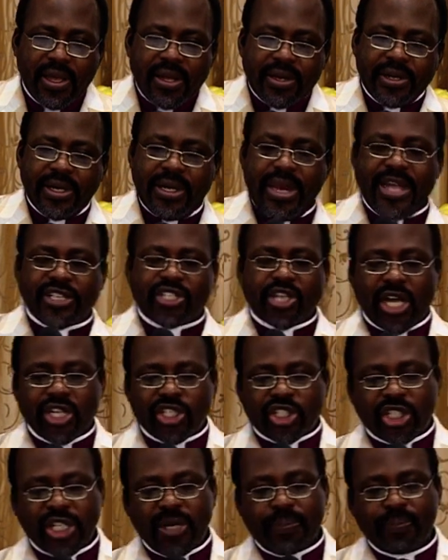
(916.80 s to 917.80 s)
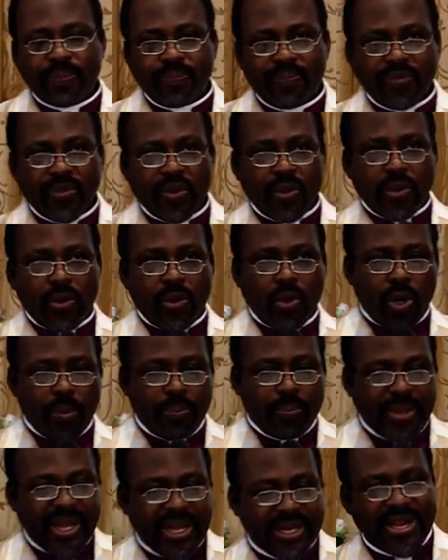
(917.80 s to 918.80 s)
Relationship,
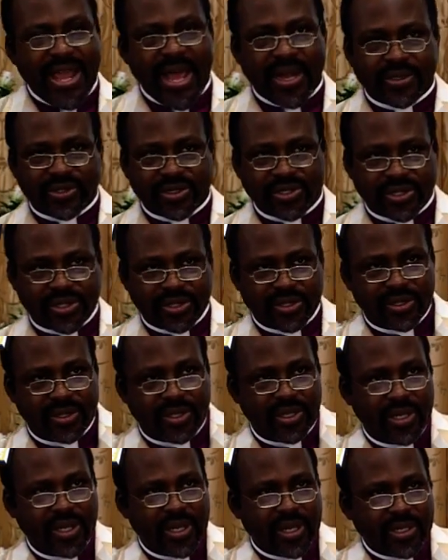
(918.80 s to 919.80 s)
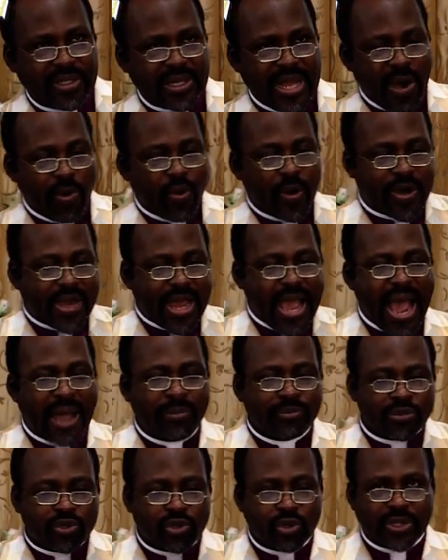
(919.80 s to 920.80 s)
obedience, They will
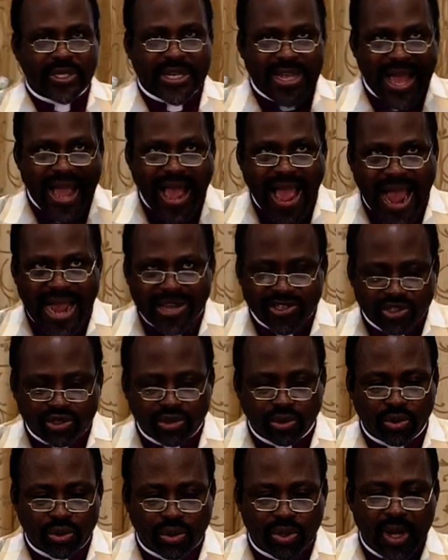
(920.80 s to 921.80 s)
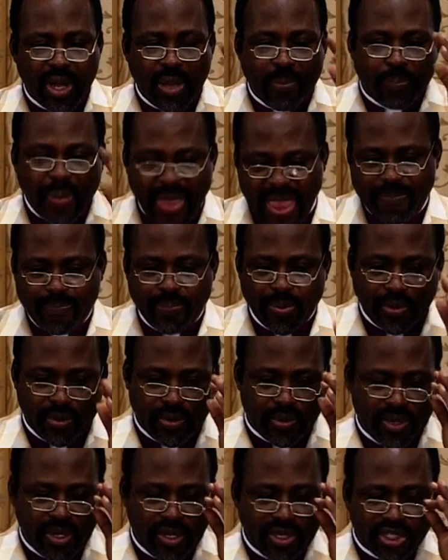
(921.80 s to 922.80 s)
come to the actual
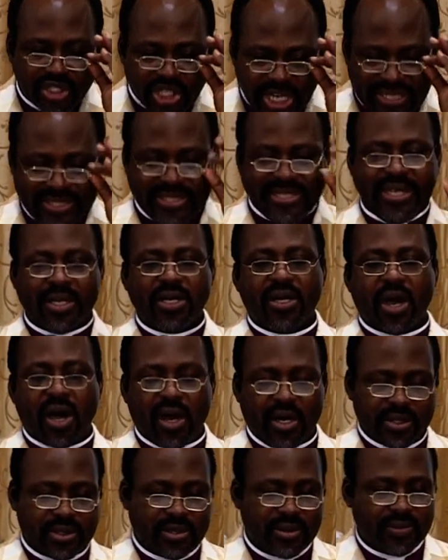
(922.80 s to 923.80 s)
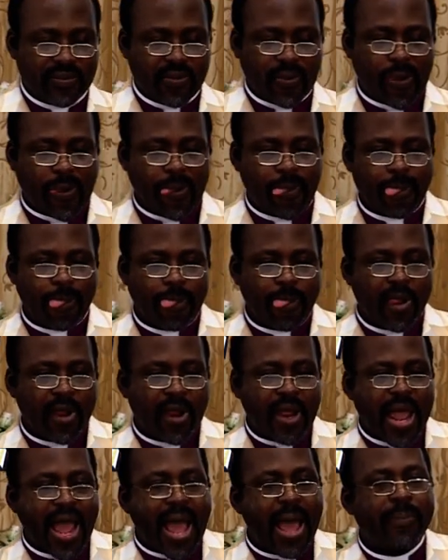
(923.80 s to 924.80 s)
people chasing God.
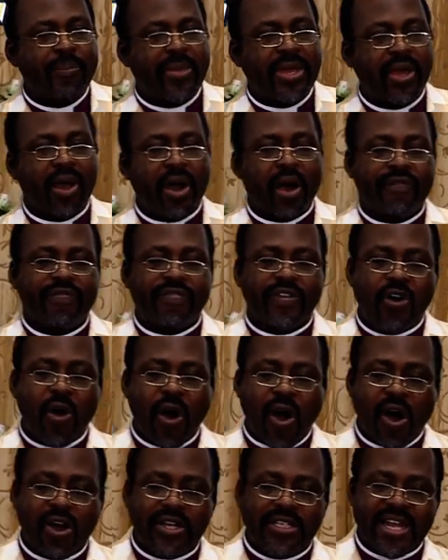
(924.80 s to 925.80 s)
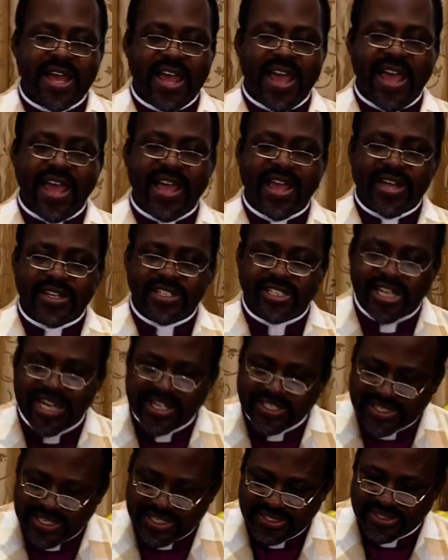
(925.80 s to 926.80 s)
Army of God, the
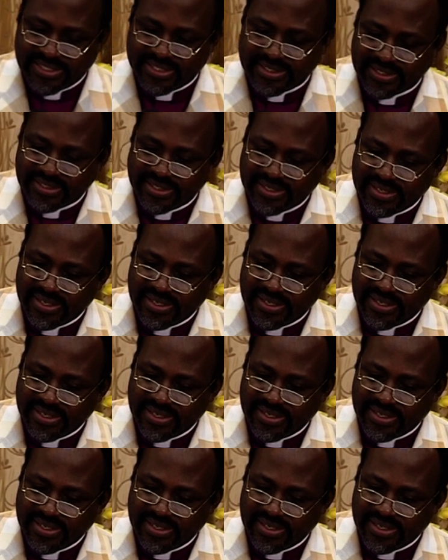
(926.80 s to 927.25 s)
chasers.